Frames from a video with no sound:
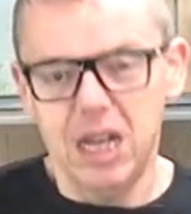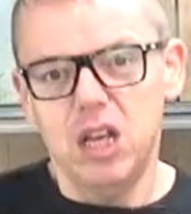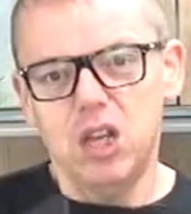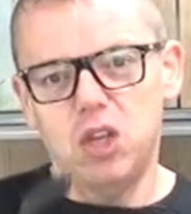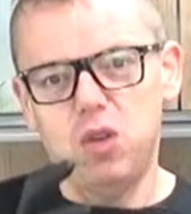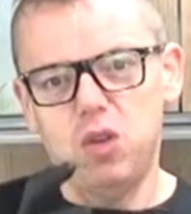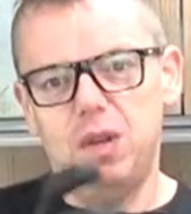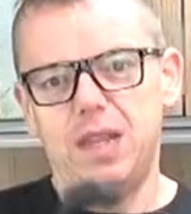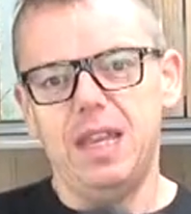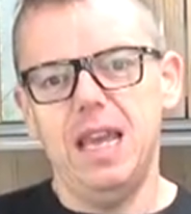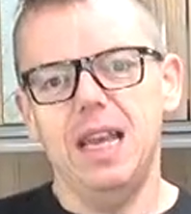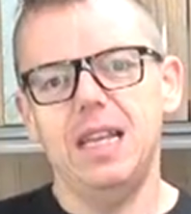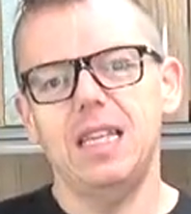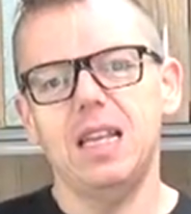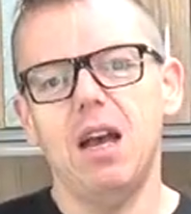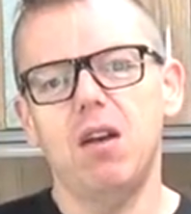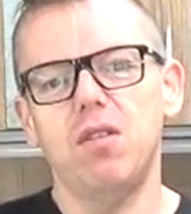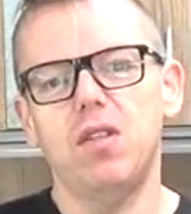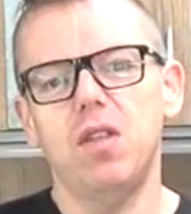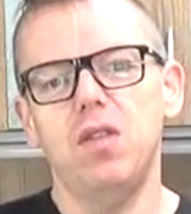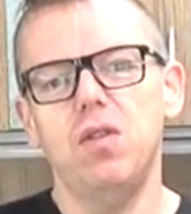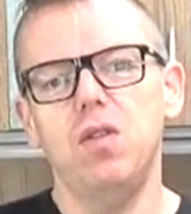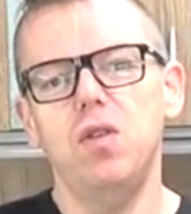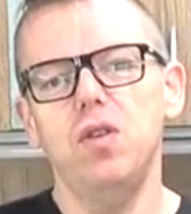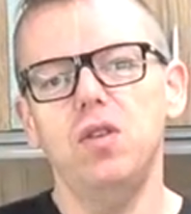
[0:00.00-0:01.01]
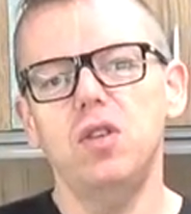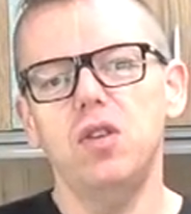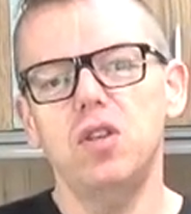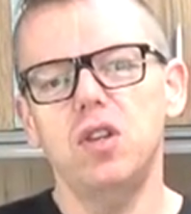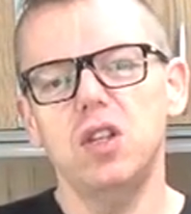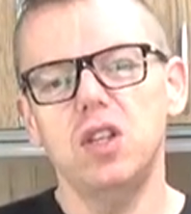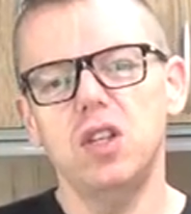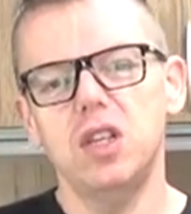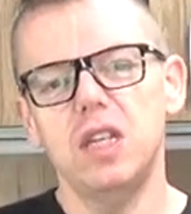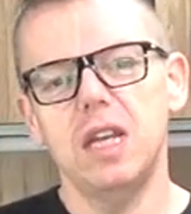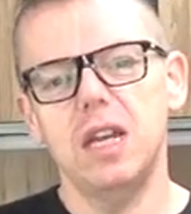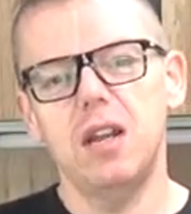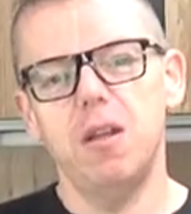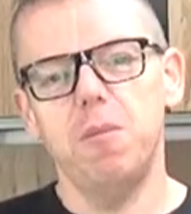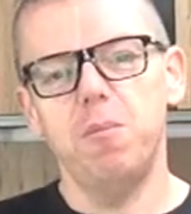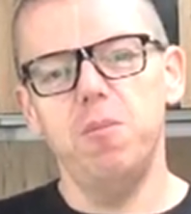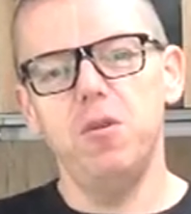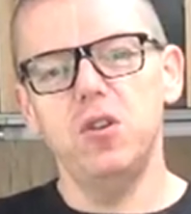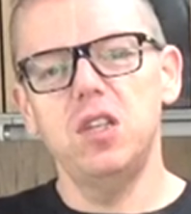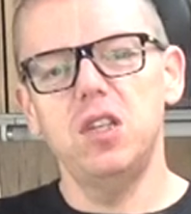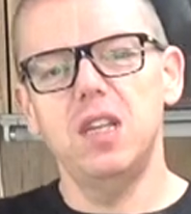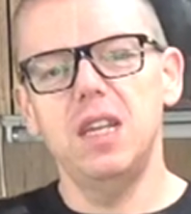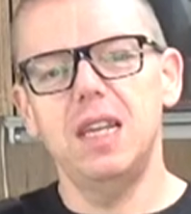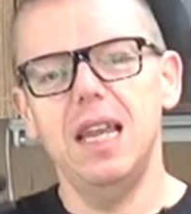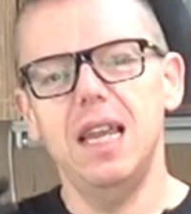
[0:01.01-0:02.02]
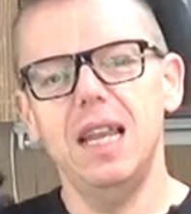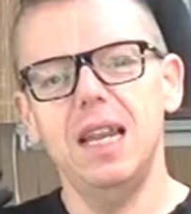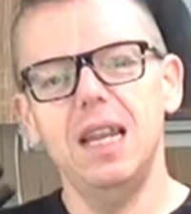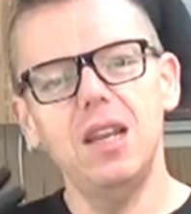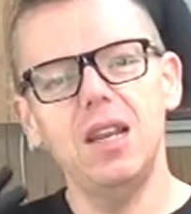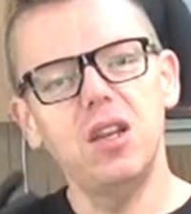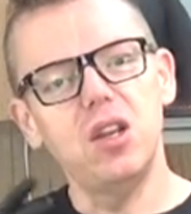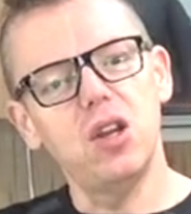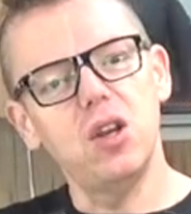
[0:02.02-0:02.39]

So it takes out the nutrients and it puts it in